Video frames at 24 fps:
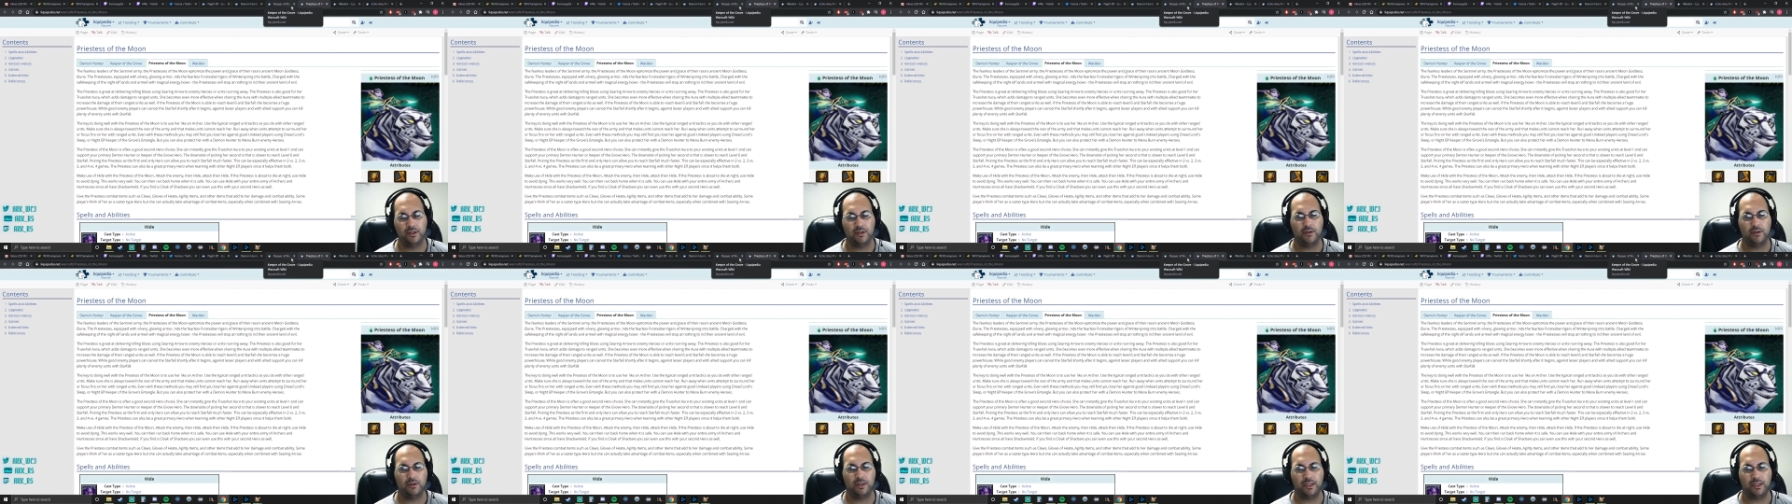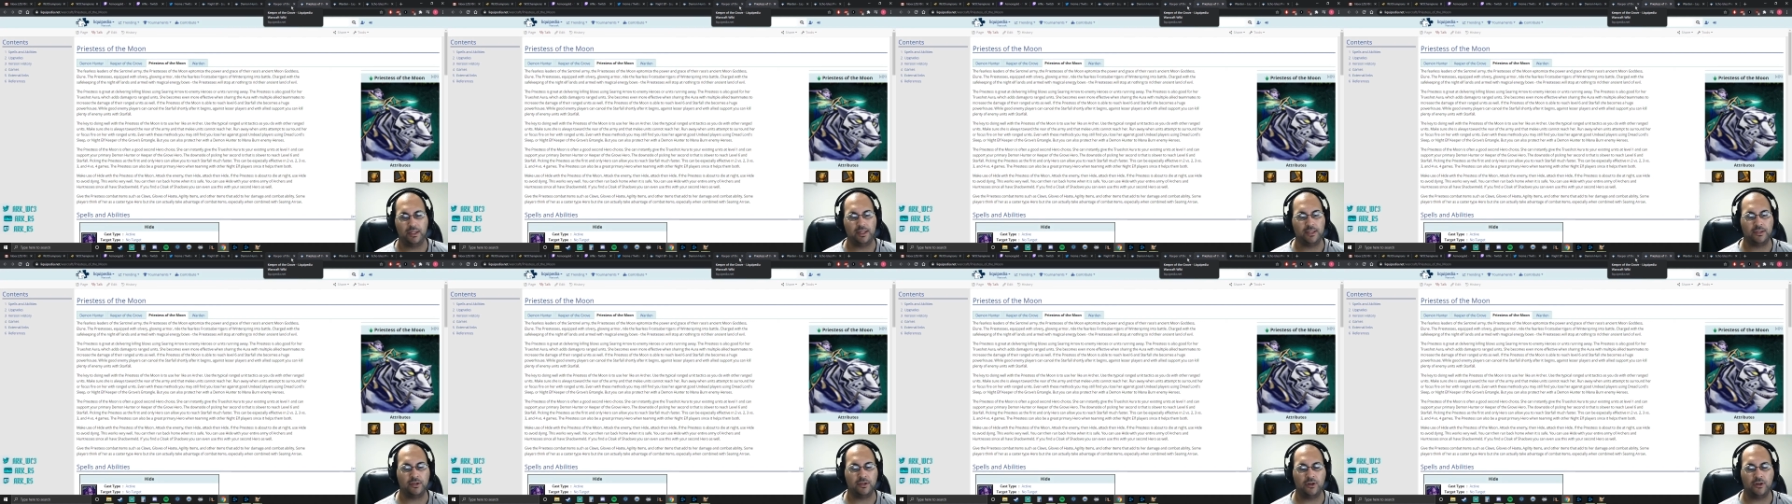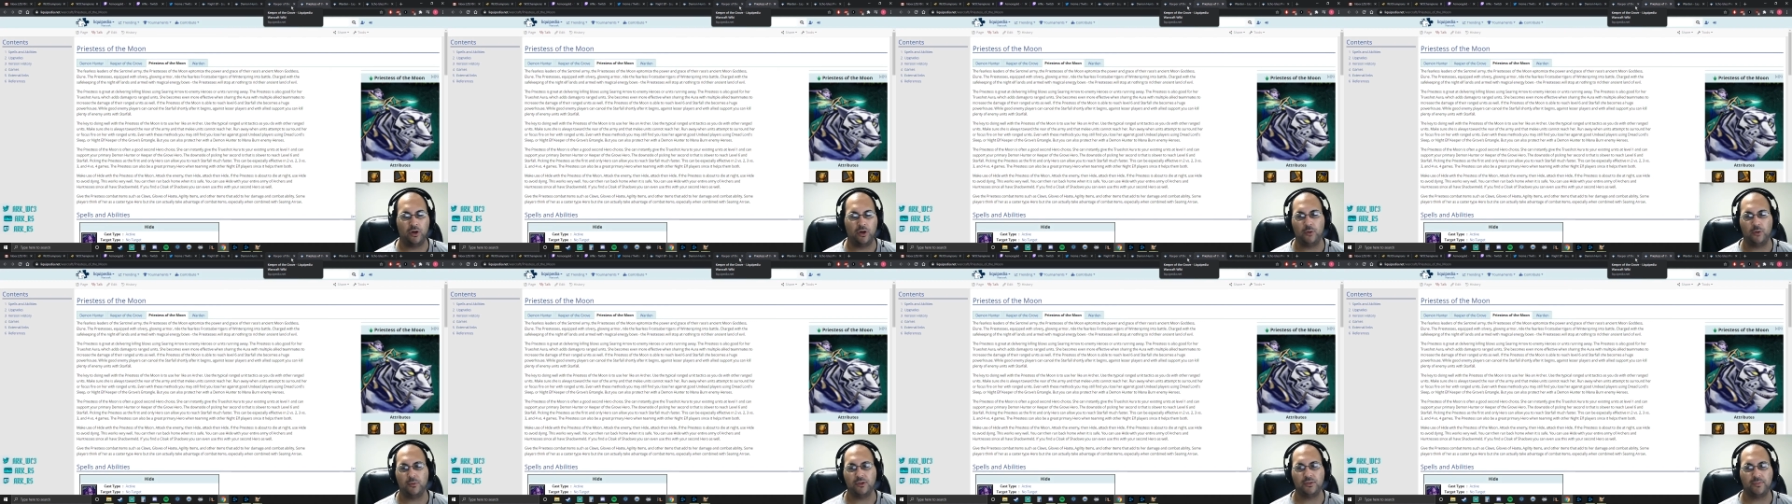it's going to
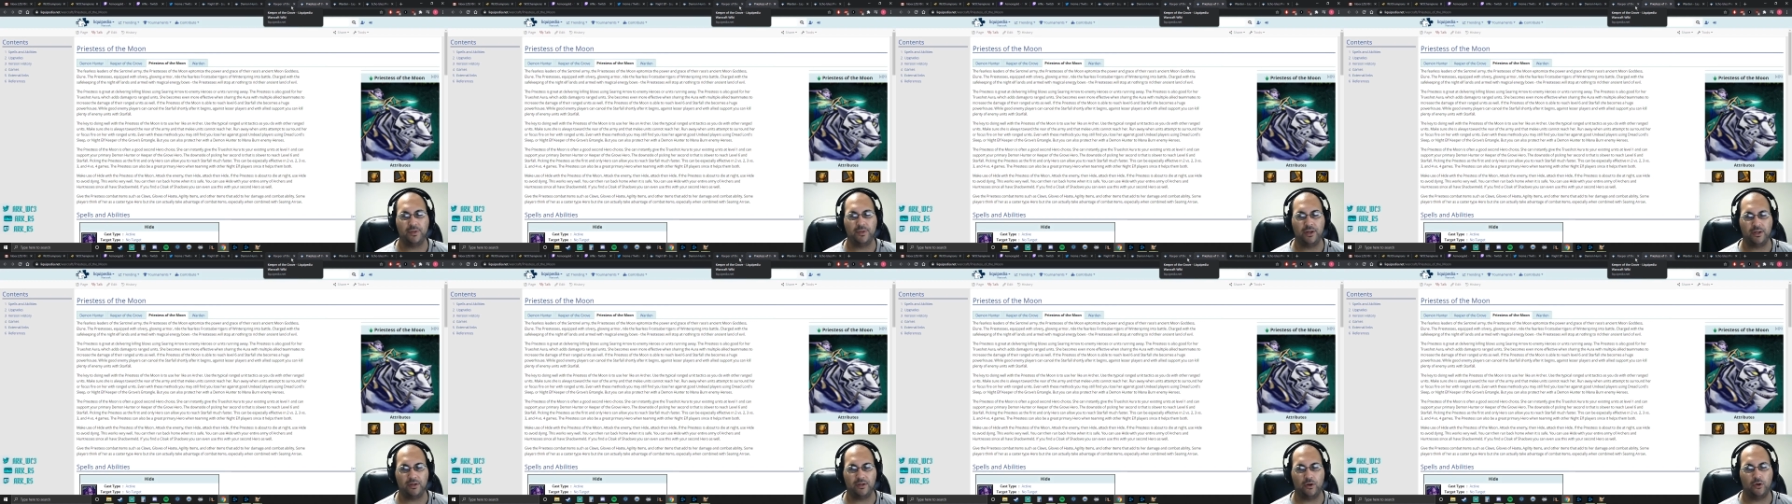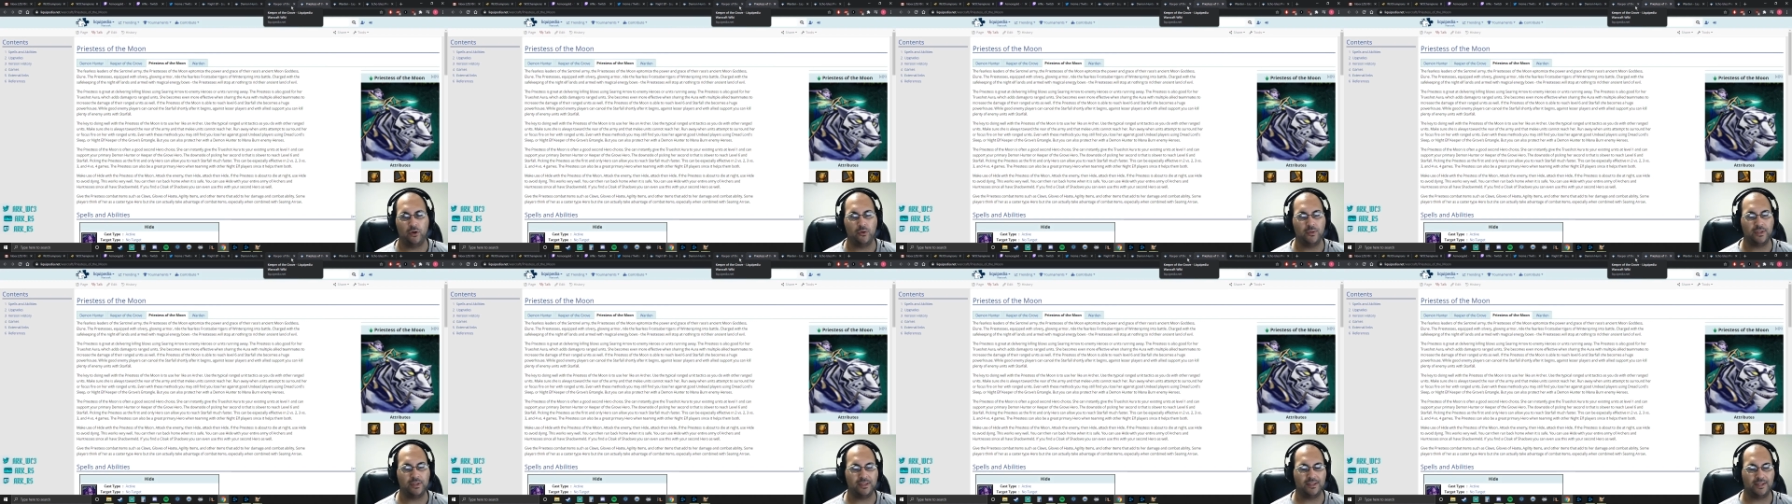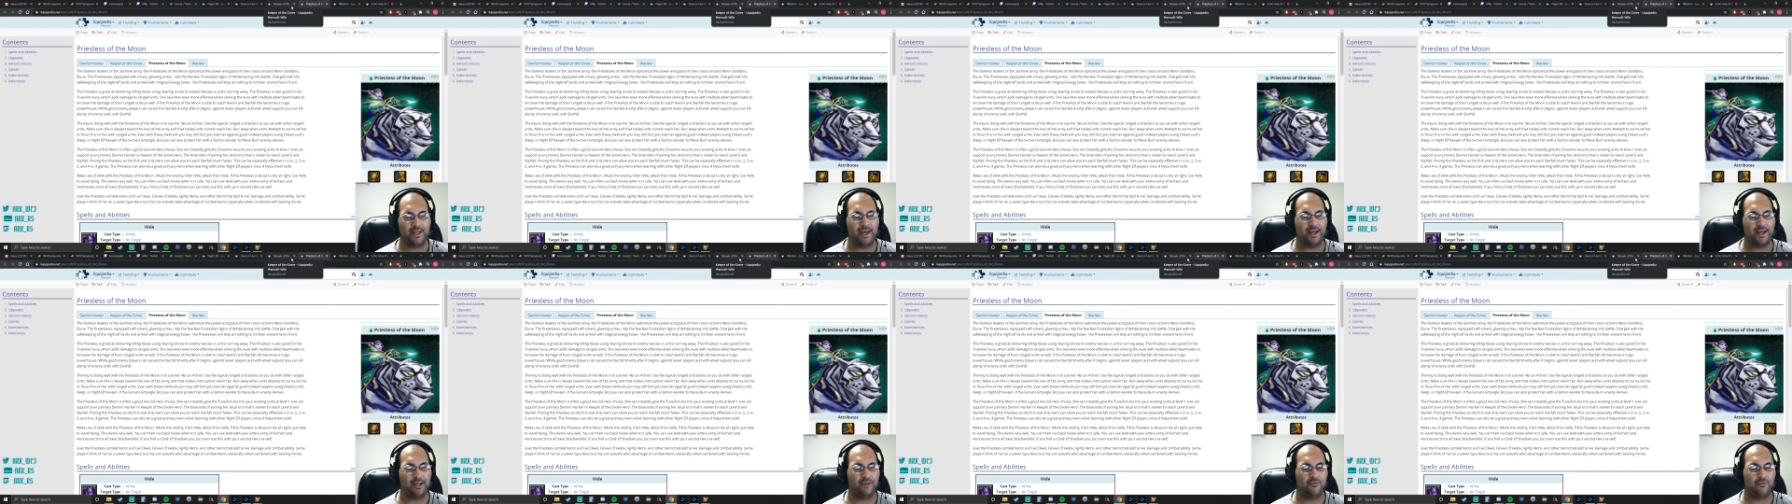almost be always
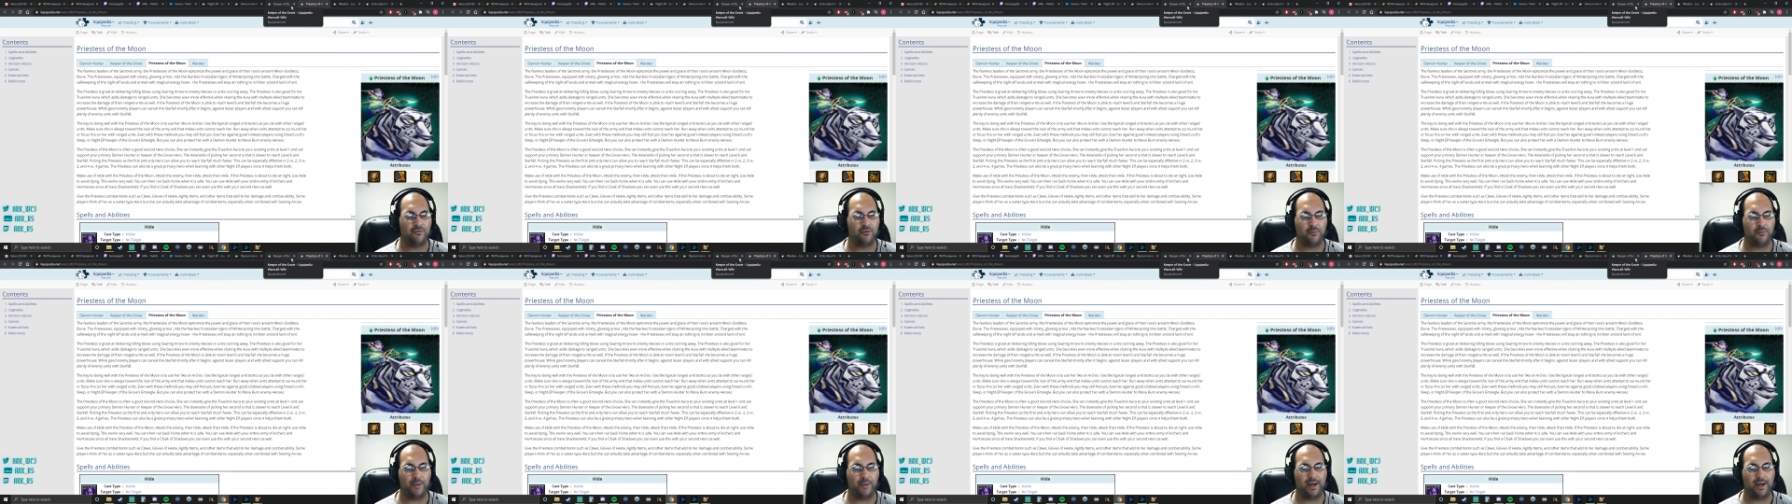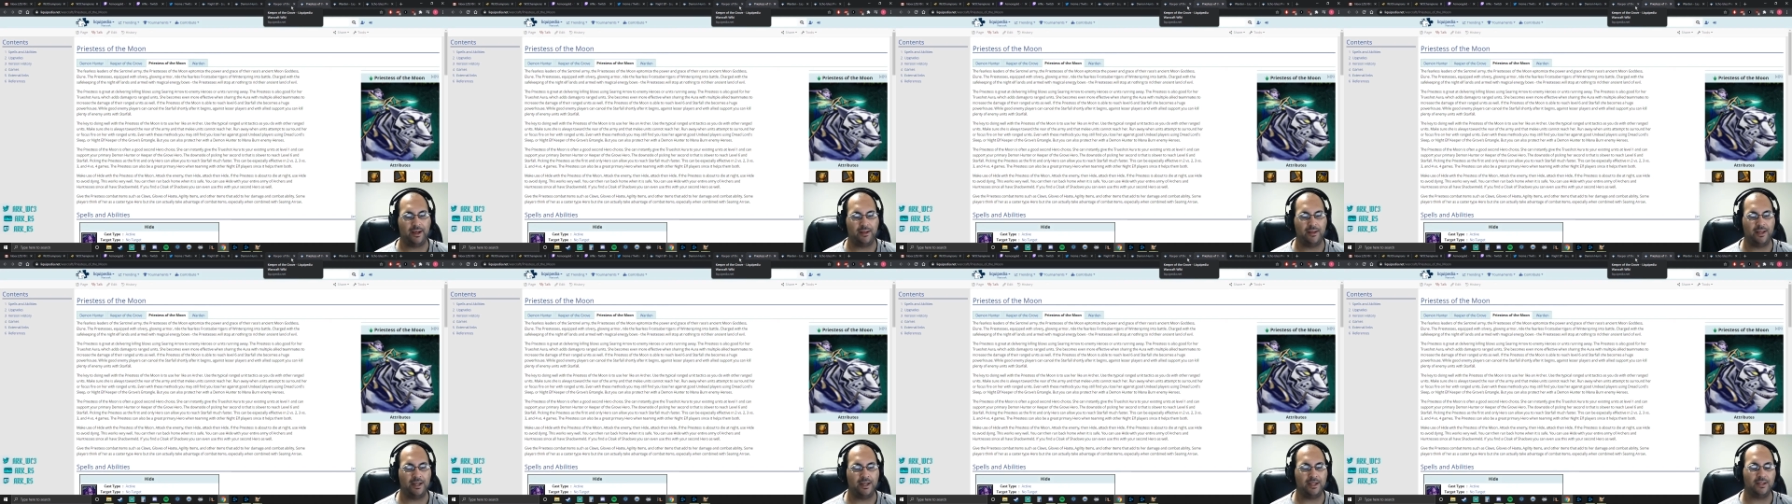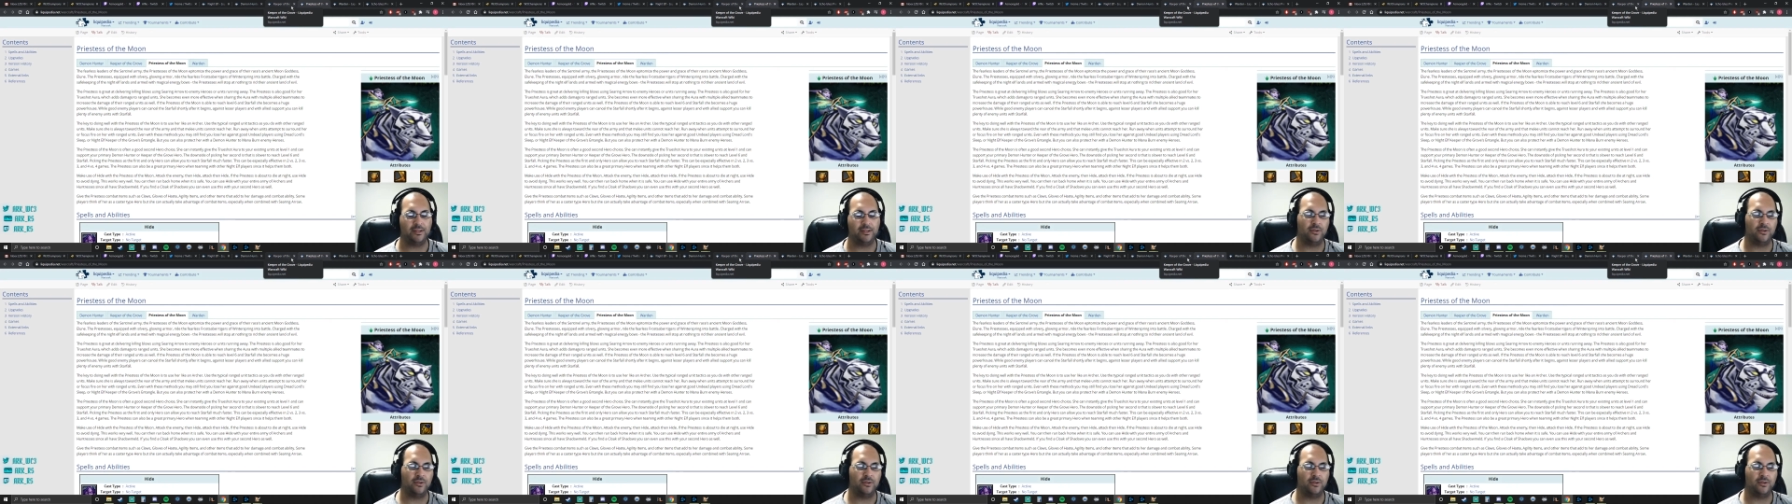attacking from the back line.